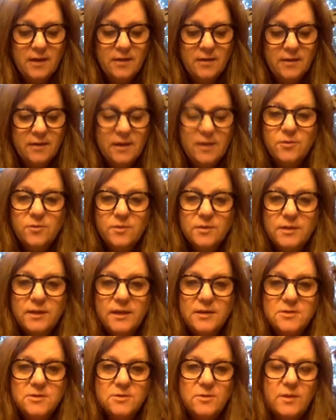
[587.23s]
Can you
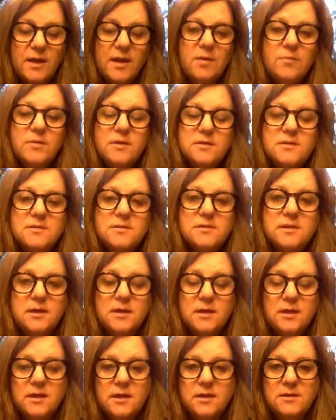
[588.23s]
relate to Amos
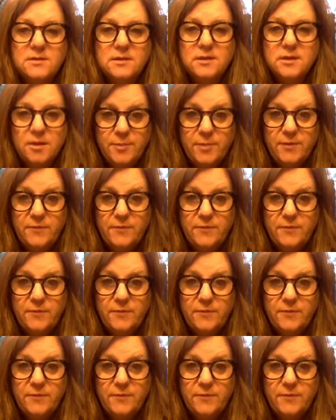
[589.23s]
is a little